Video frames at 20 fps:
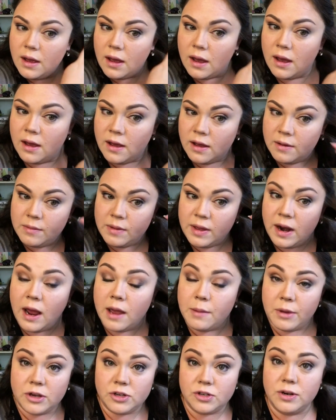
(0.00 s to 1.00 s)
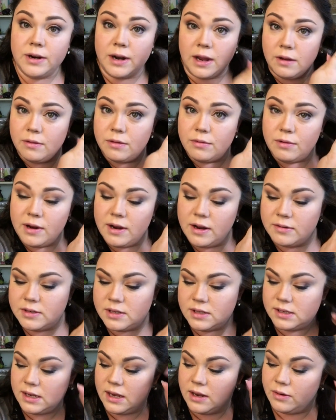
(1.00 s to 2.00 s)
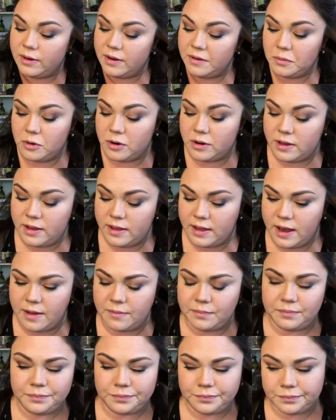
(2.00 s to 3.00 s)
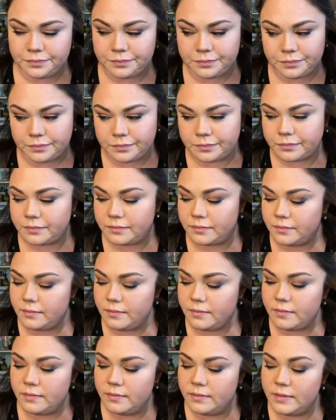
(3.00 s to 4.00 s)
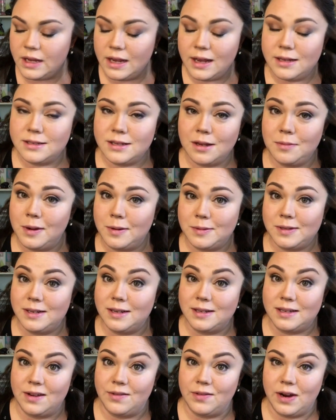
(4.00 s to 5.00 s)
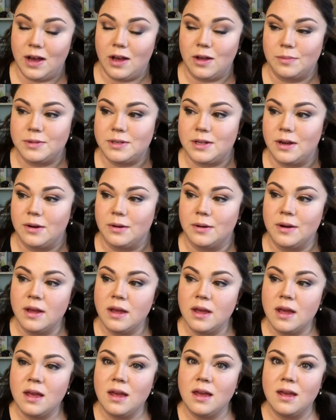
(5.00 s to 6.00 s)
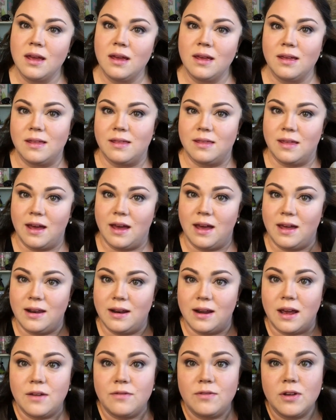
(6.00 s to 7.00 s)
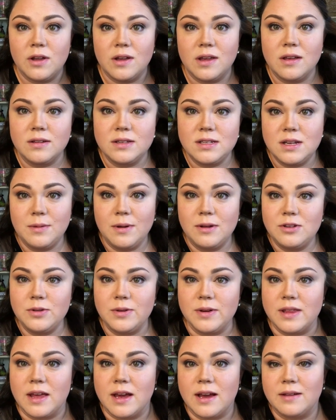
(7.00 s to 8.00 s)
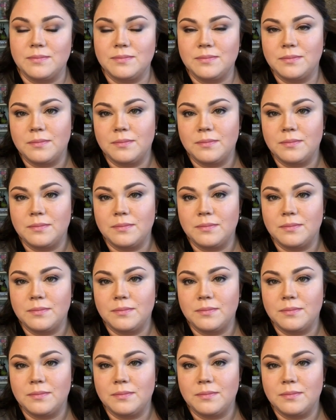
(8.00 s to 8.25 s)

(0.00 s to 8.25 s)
Um, and I measure it out, three ounces. I don't have more than that. And sometimes it doesn't even help. So then I feel guilty about doing that.